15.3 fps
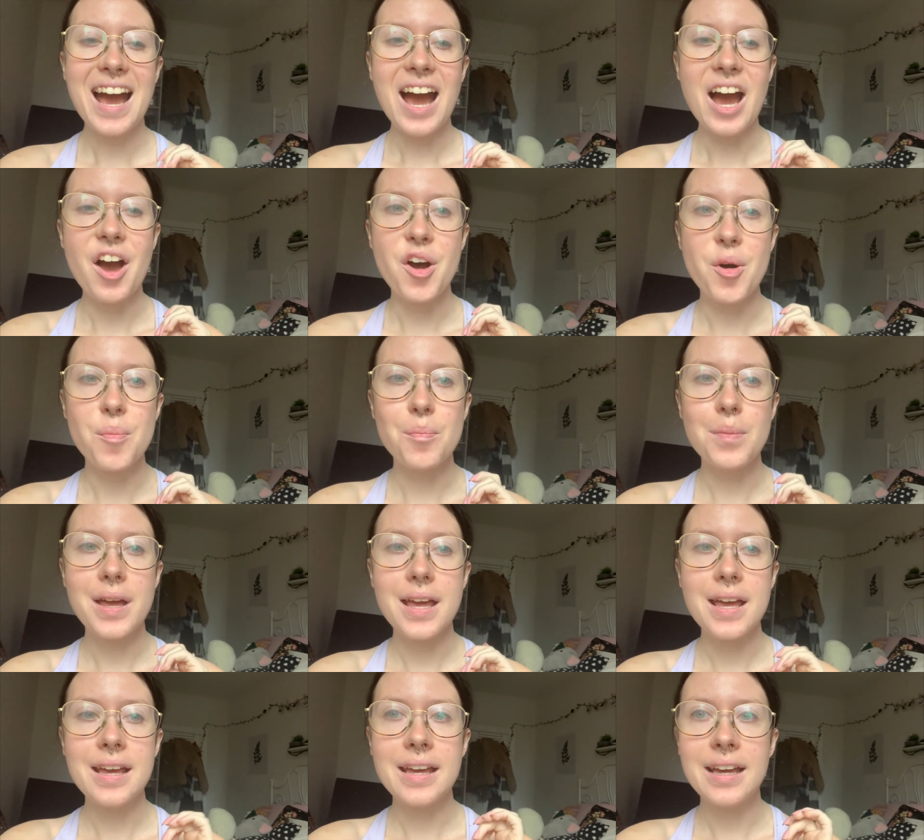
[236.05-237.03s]

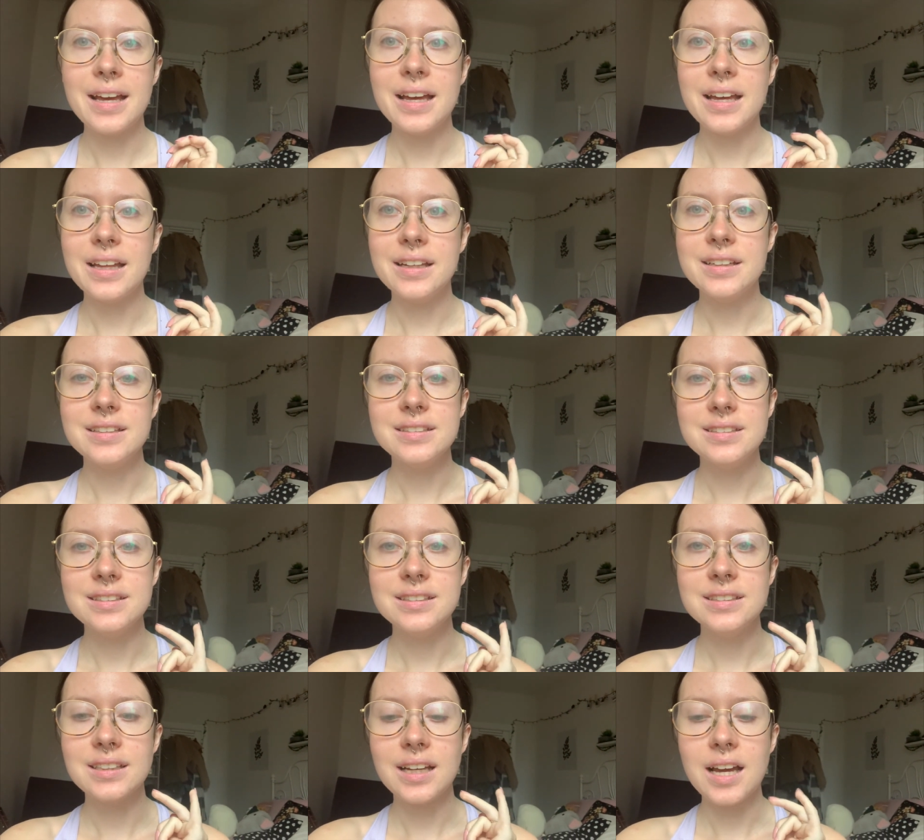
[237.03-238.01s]

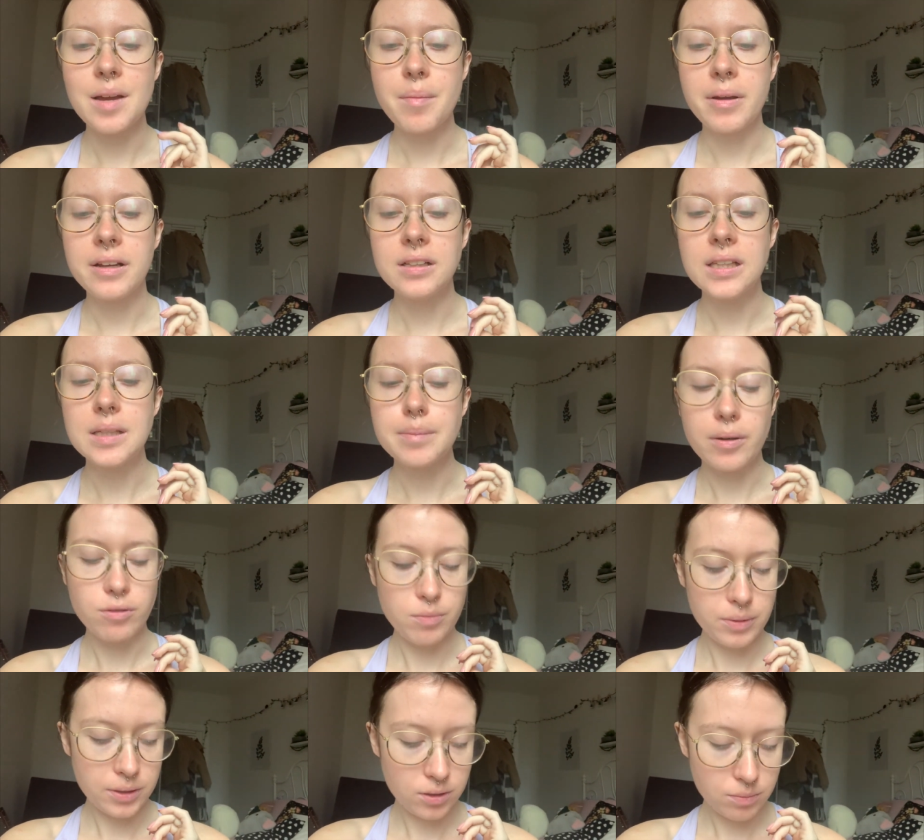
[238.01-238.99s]
And I might clean my
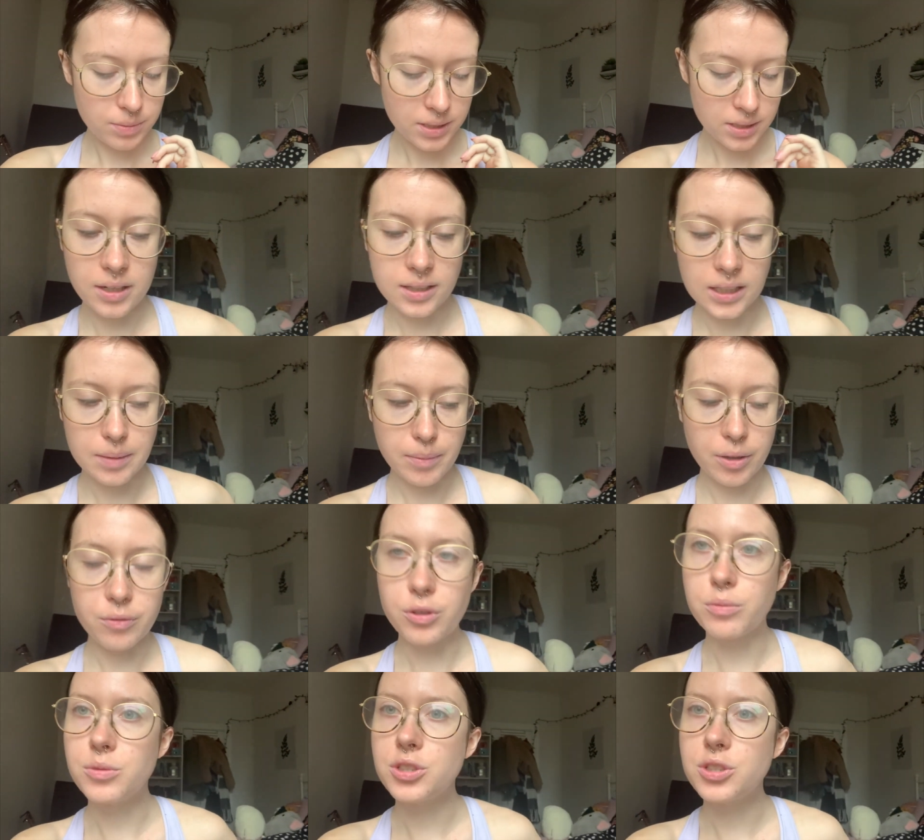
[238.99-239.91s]
room a little bit. Clean my room